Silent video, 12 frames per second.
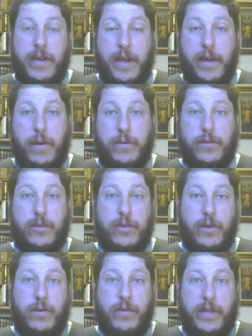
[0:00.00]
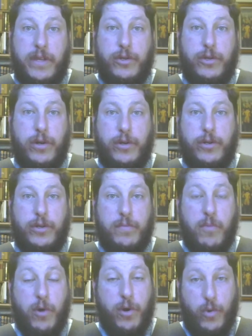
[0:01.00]
And also, hmm. the church is
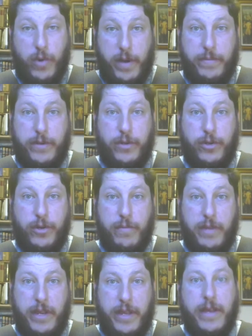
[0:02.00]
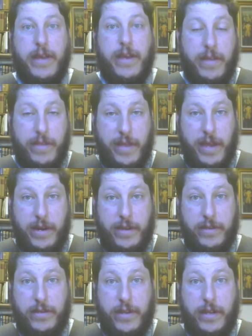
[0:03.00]
more corrupt in Germany than it
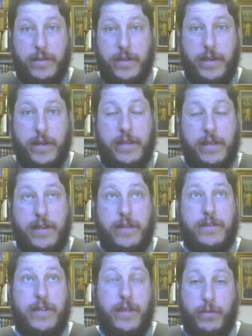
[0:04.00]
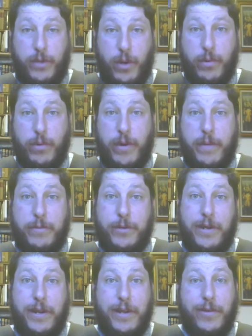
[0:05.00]
is in England. And that's not to say there was no
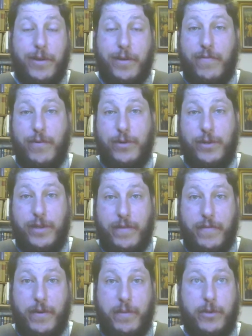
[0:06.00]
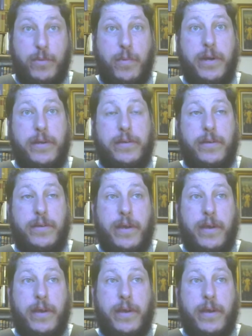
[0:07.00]
corruption in England. Unfortunately, there very much was.